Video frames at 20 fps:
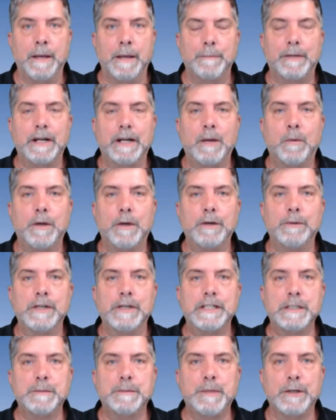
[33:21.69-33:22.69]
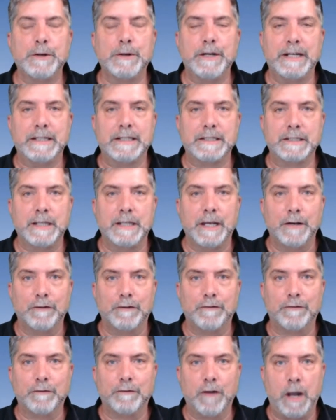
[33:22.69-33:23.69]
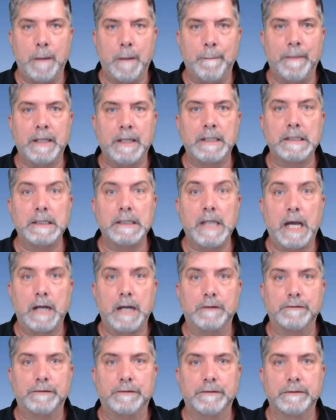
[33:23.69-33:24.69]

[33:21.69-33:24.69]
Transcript: but I want to experience from love.